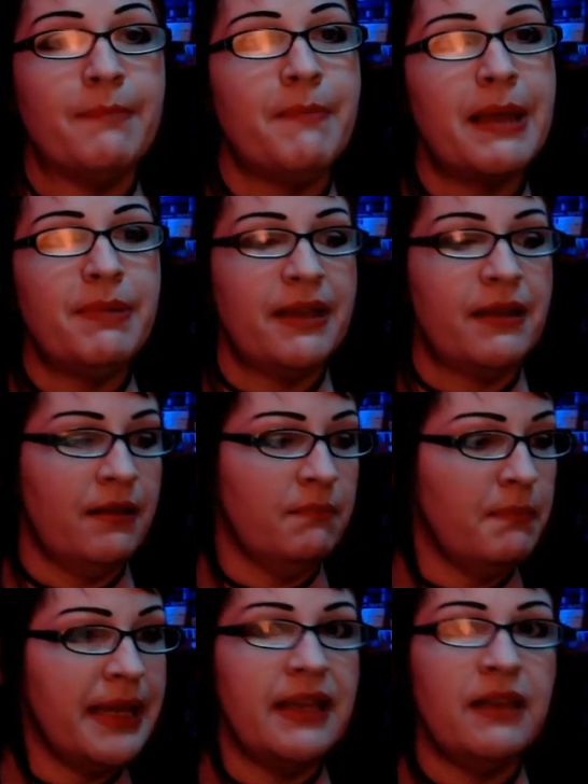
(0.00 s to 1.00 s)
Maybe
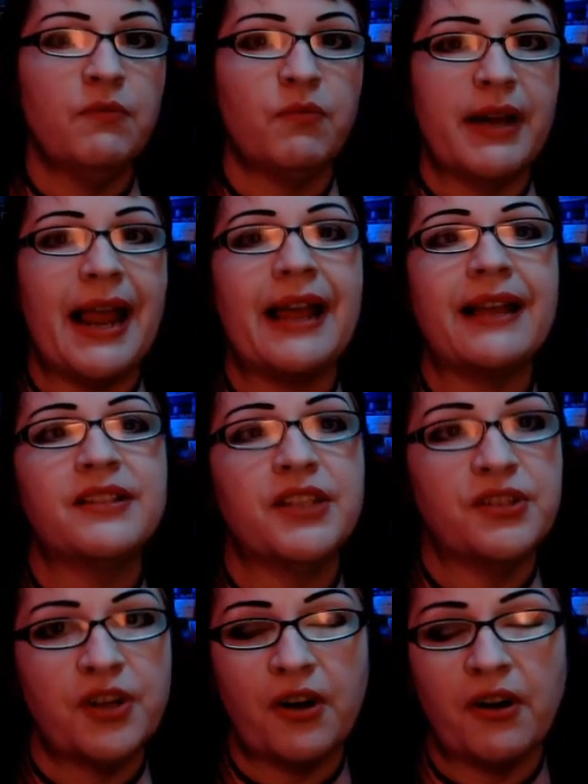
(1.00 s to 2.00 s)
me
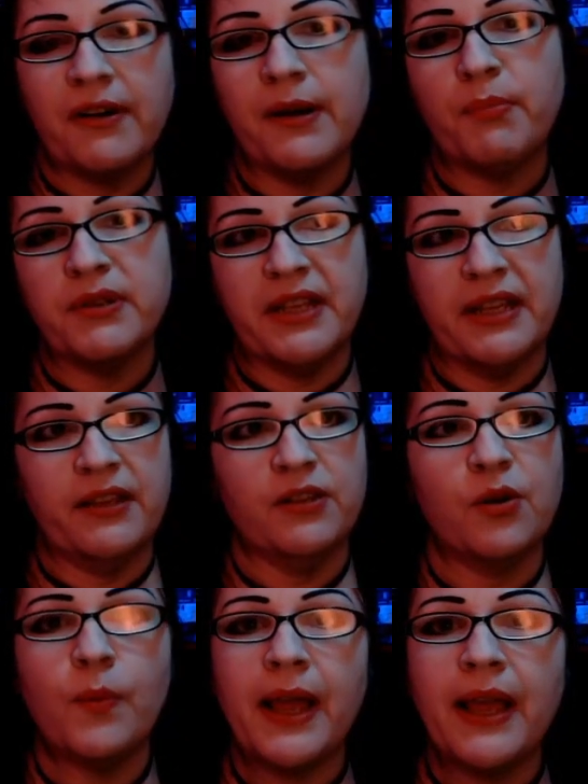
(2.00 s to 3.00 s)
reacting to her in a
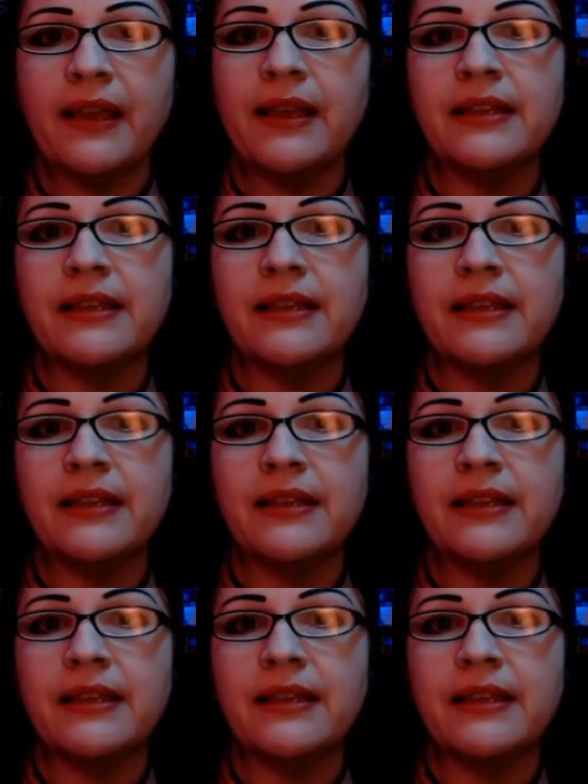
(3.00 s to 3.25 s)
particular way